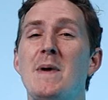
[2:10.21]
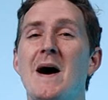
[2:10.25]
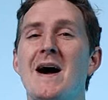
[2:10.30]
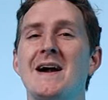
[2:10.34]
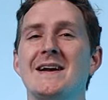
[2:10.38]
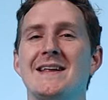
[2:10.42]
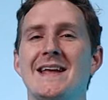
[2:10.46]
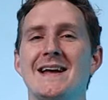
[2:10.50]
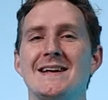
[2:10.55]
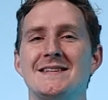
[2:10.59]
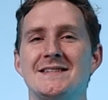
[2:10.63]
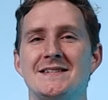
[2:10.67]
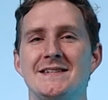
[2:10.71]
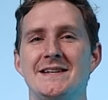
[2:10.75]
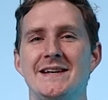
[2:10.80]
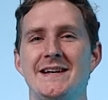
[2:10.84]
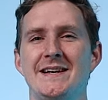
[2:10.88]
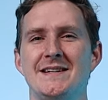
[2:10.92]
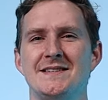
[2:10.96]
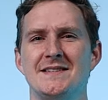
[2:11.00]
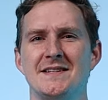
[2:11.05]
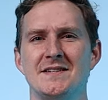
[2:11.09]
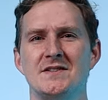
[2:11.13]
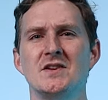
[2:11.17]
podcast
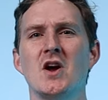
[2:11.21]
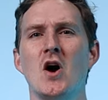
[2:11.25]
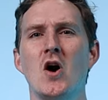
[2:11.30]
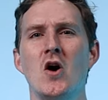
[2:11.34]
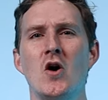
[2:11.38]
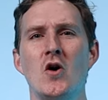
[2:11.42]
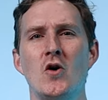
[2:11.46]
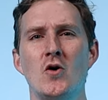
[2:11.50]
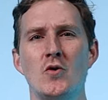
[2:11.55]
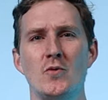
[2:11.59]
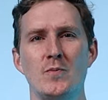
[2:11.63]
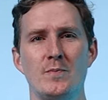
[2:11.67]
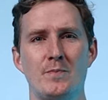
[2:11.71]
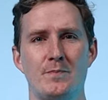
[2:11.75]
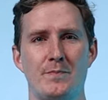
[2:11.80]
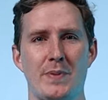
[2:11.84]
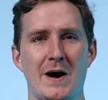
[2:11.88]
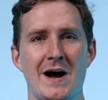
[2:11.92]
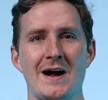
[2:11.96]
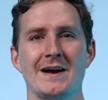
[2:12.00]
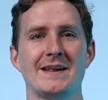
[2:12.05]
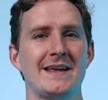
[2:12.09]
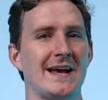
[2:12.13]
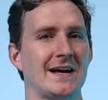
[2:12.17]
needs its own
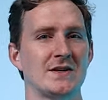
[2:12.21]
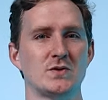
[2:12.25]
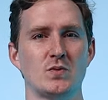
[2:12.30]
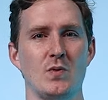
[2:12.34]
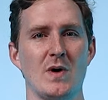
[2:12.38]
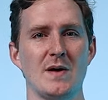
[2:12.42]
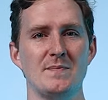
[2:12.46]
podcast